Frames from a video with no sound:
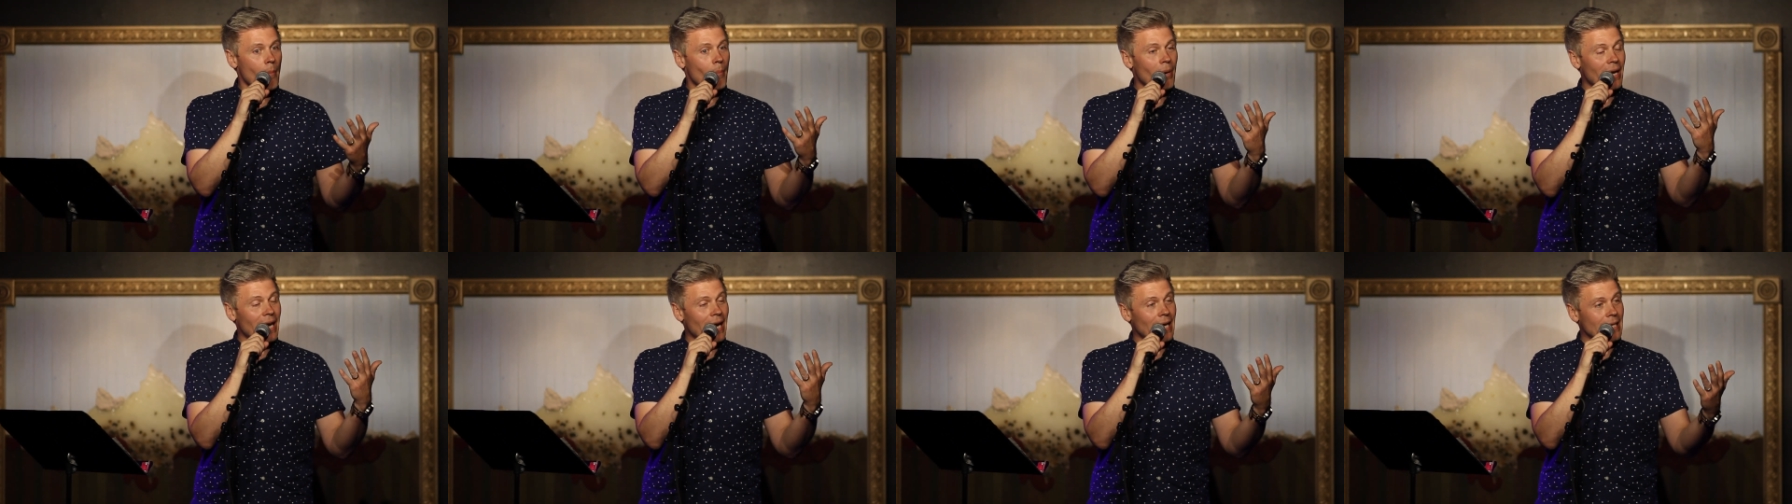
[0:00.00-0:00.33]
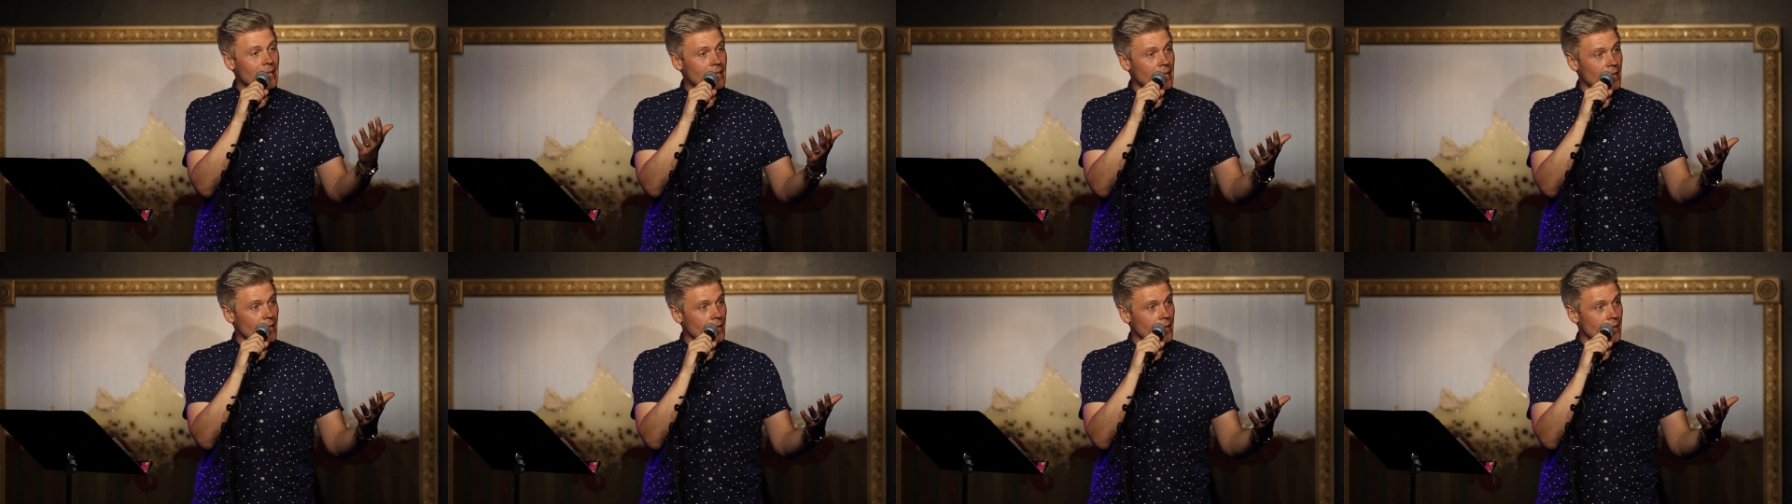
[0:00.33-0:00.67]
but I
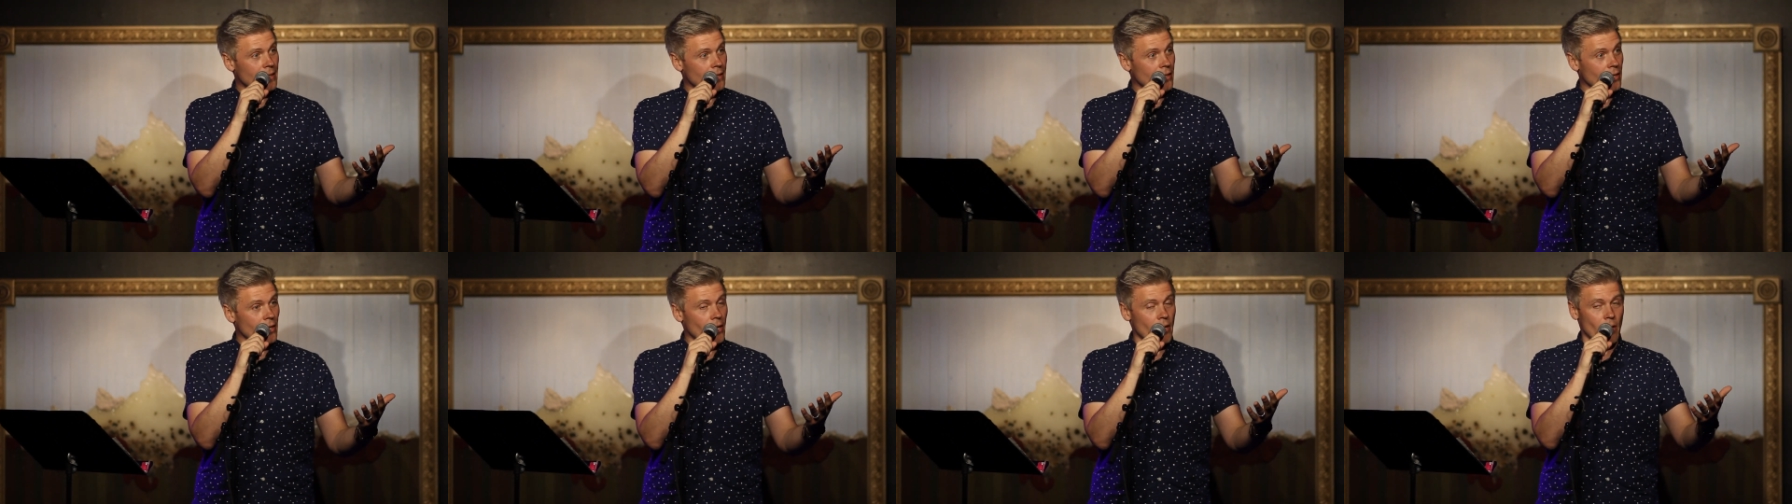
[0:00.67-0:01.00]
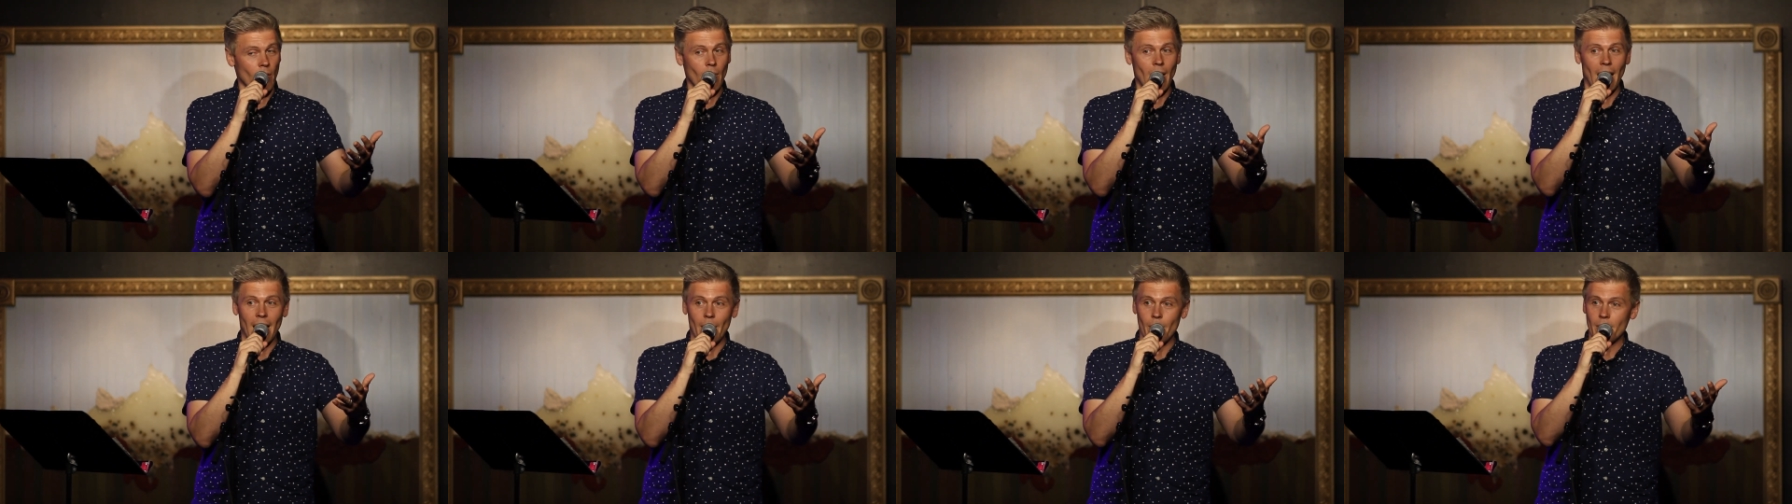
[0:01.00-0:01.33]
did, you know,
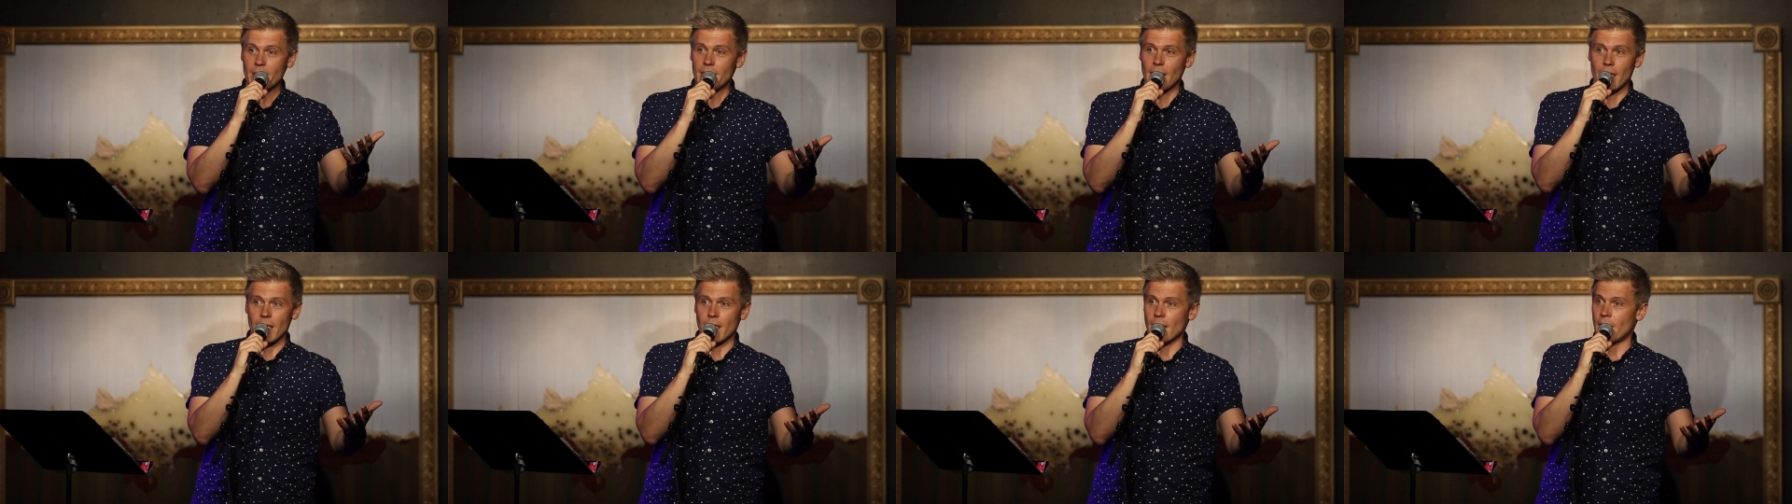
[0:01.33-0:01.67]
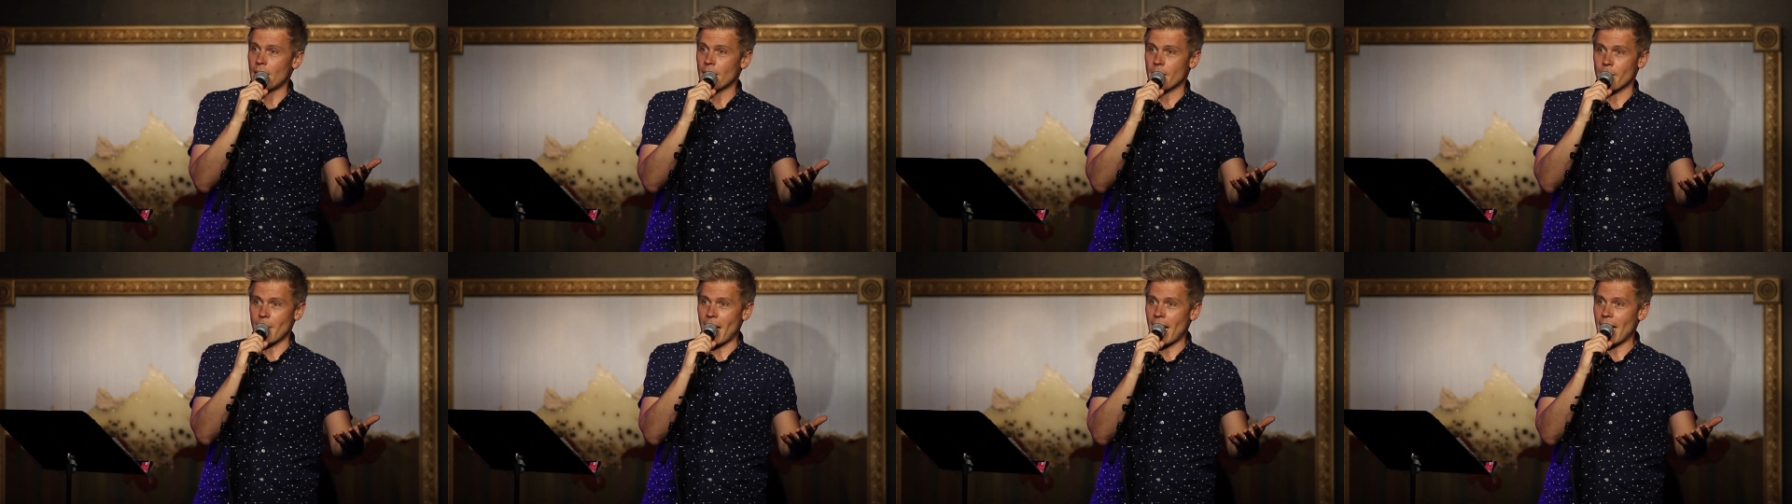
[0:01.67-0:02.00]
I was a
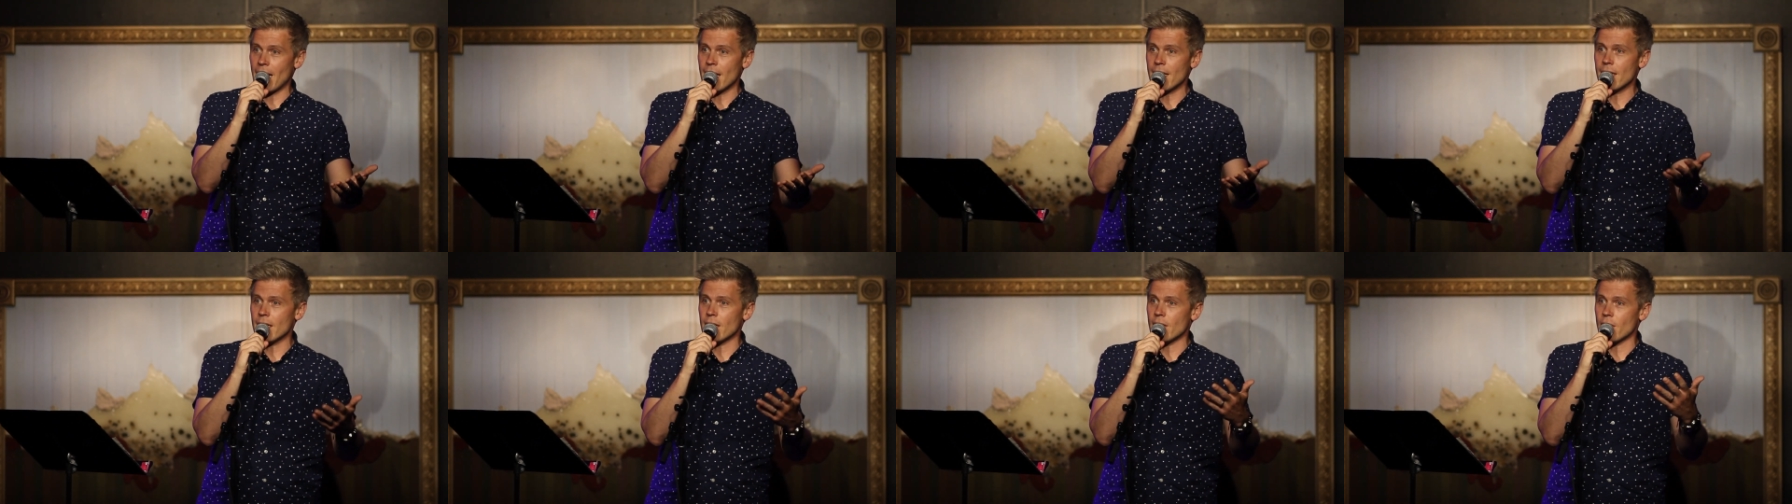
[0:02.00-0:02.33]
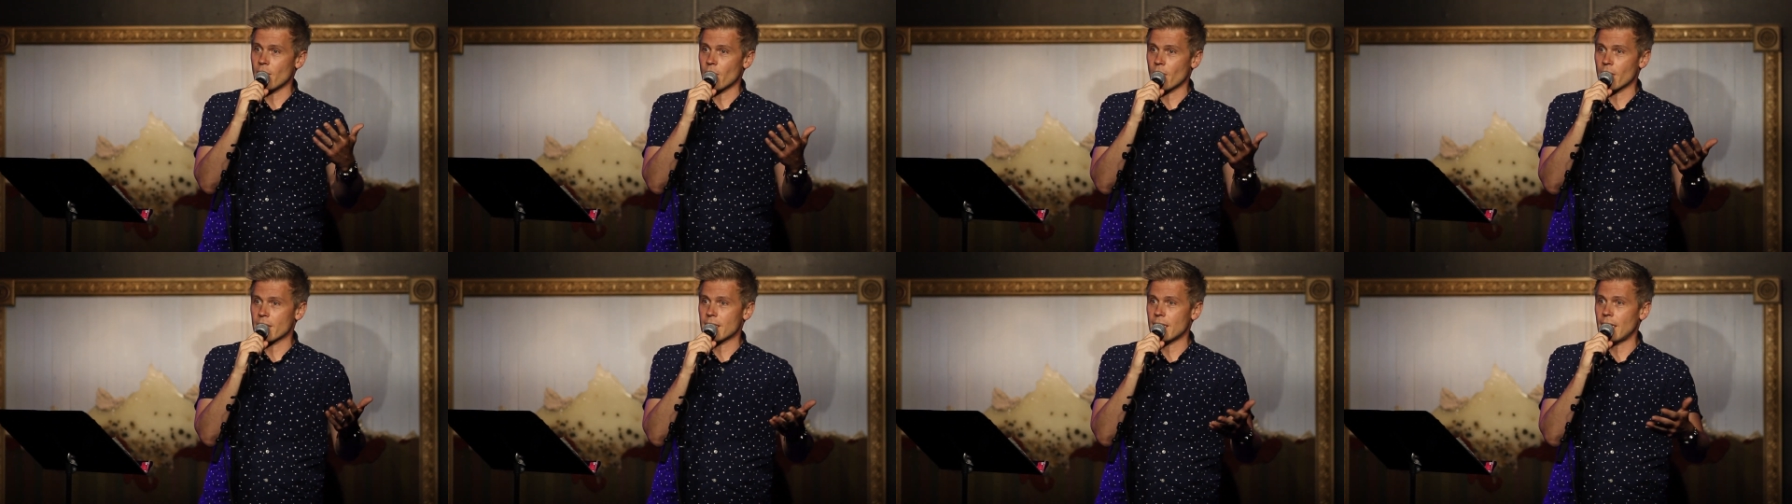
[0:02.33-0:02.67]
young man in New
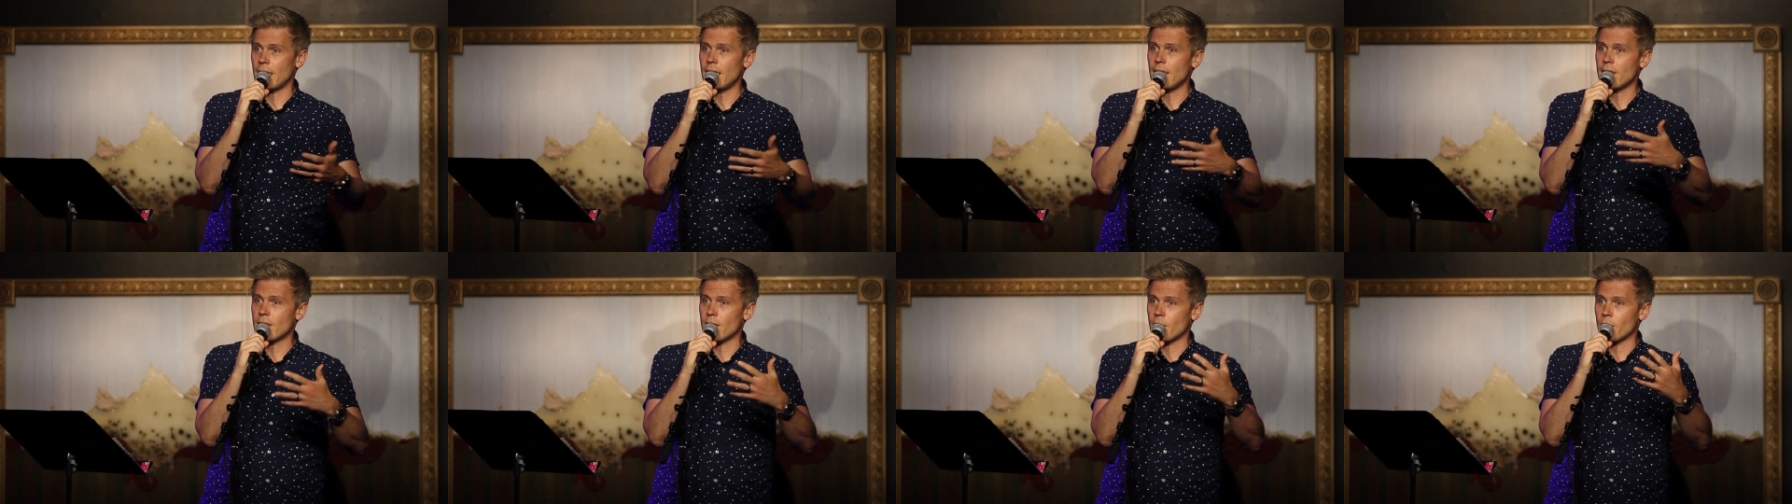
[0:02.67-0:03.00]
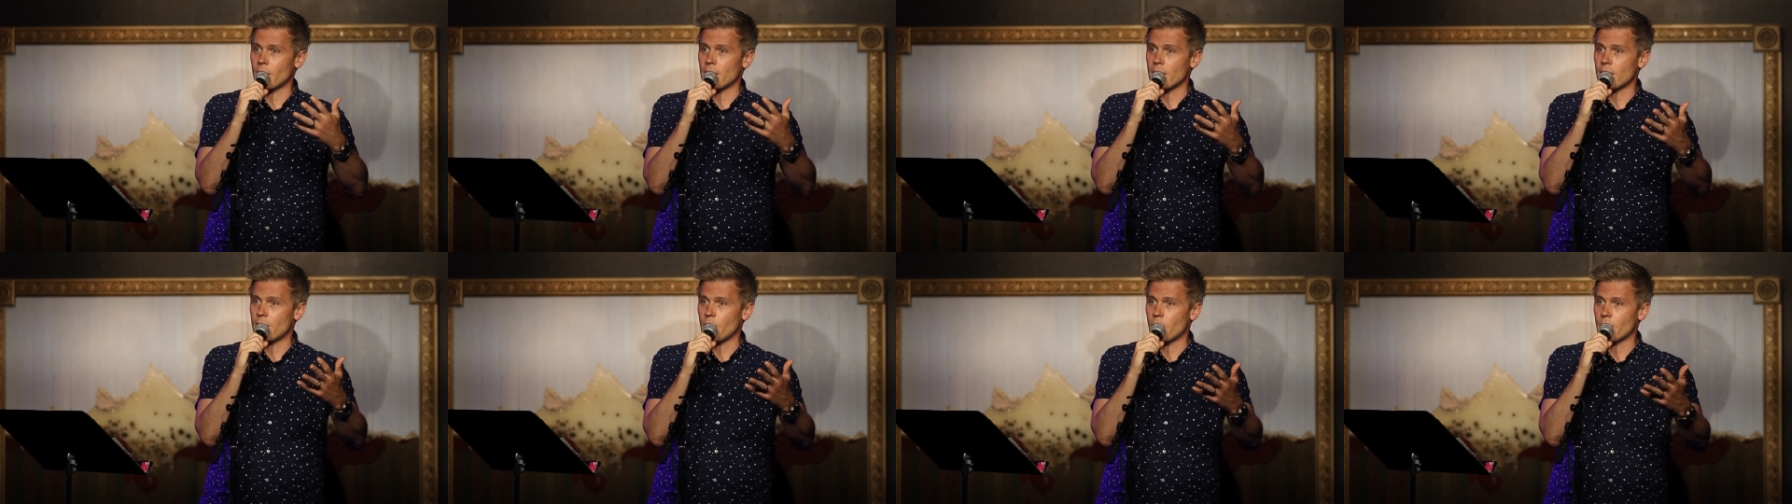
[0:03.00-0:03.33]
York City
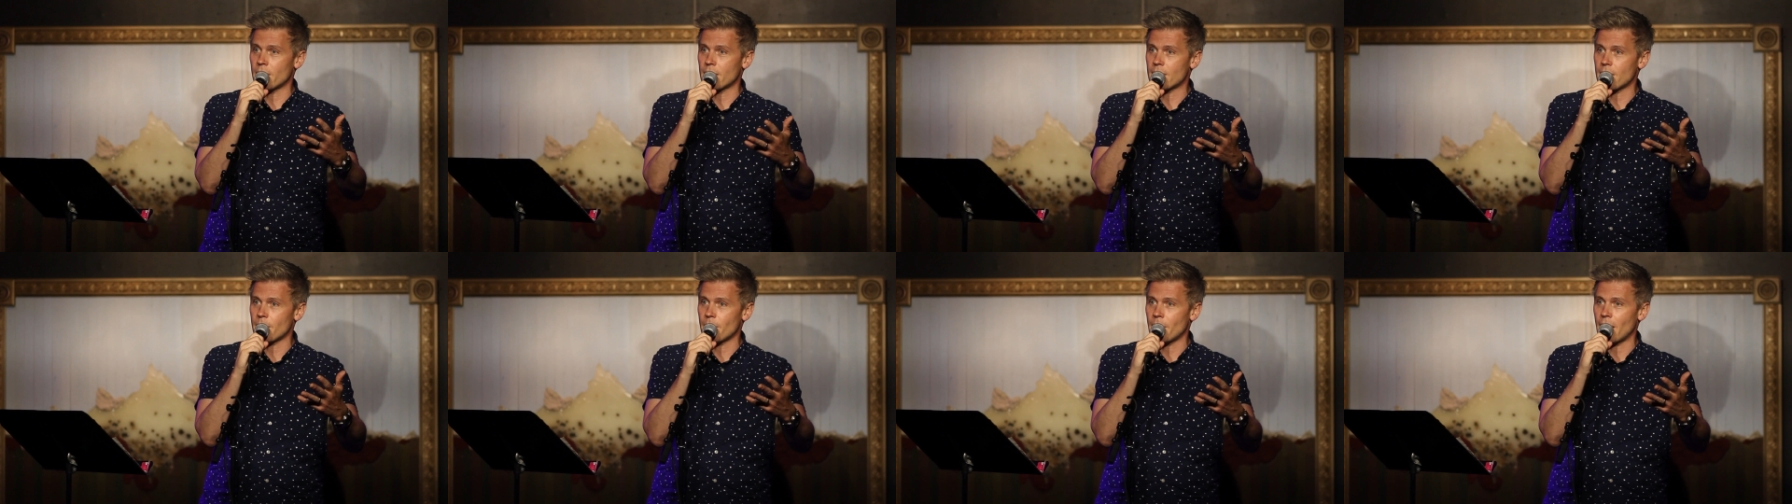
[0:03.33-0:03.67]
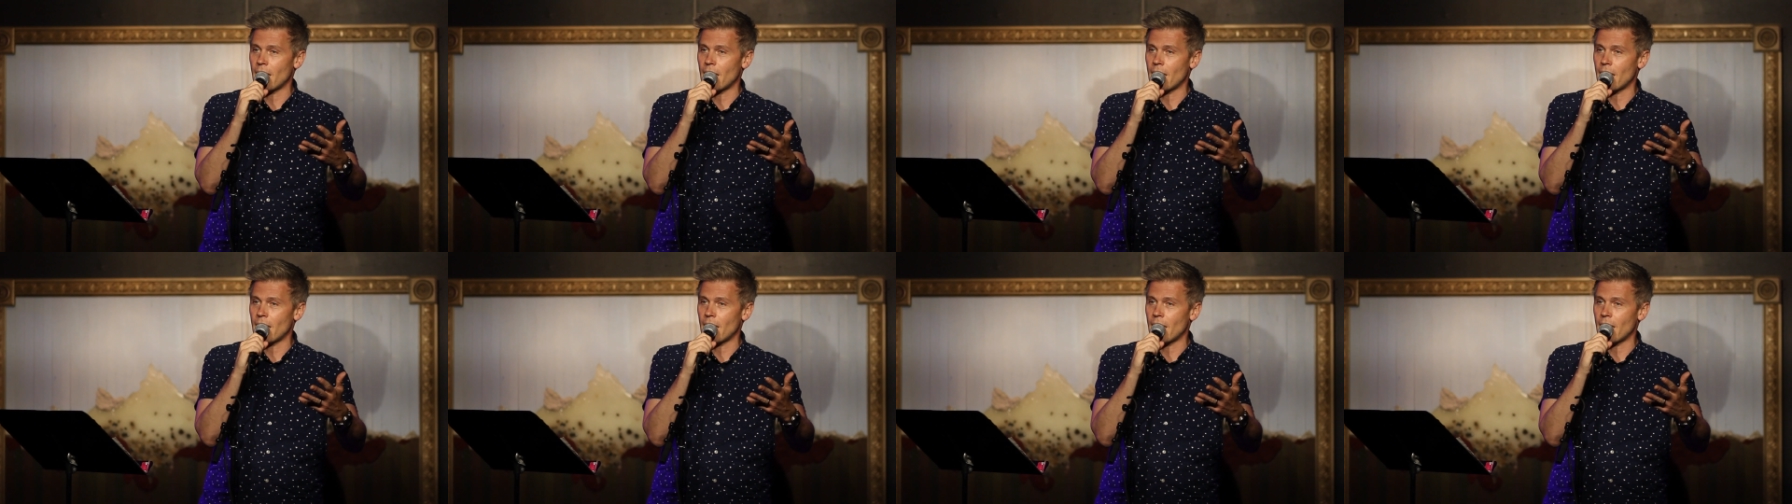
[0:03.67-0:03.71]
doing doing some.